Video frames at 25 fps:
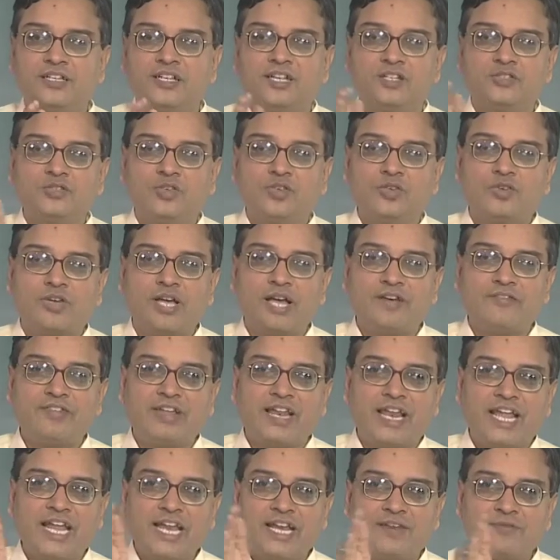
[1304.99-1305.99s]
So, you have a
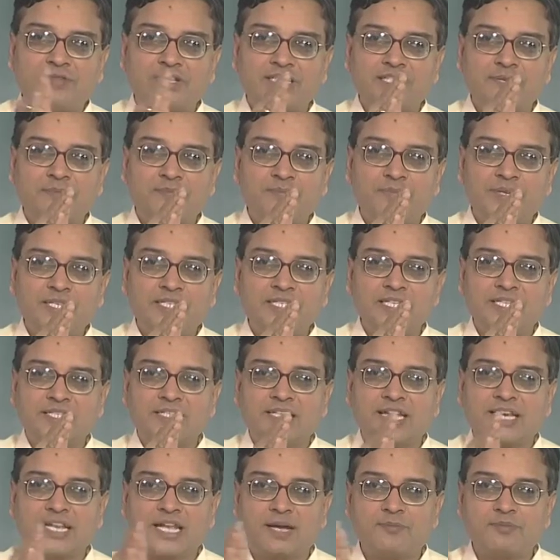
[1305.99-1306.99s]
light which impinges
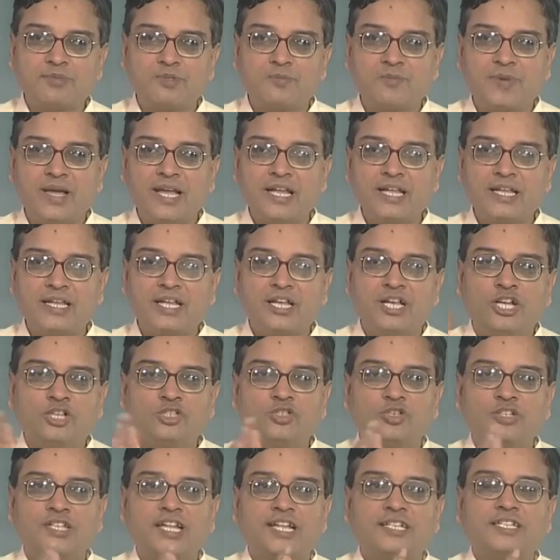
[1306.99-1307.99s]
and comes back,
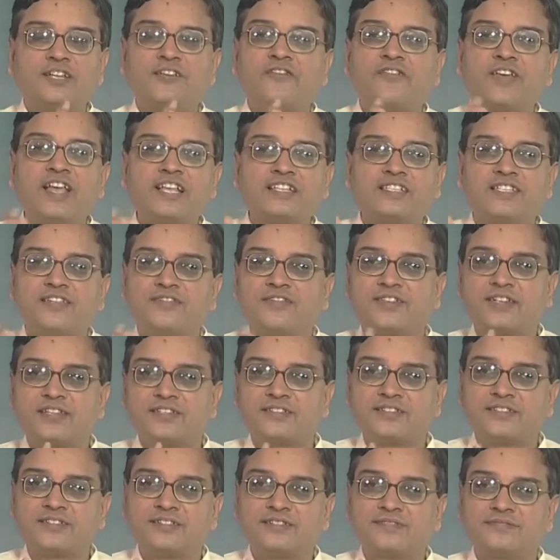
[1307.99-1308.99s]
so there is a phase
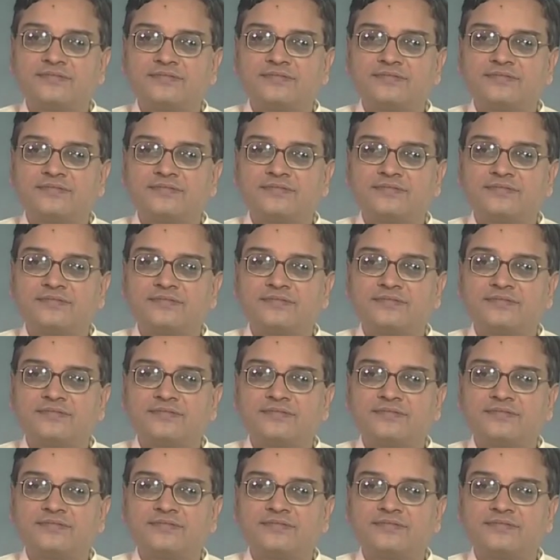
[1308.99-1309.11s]
difference.